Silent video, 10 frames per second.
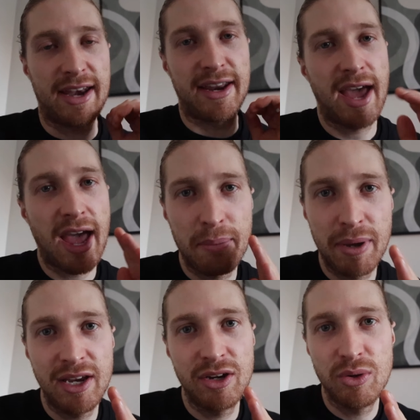
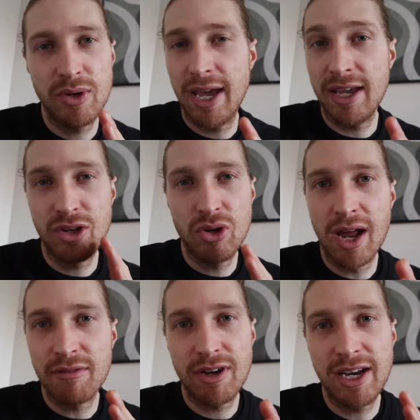Happy New Year, you
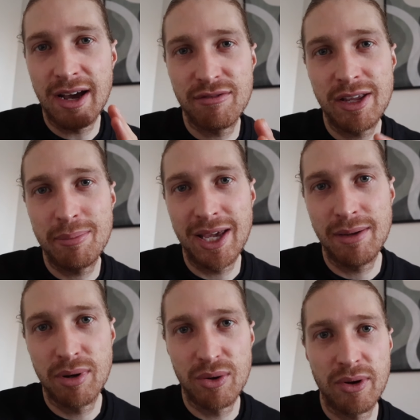lovely, lovely
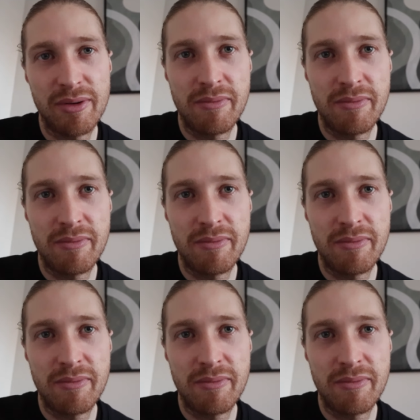people.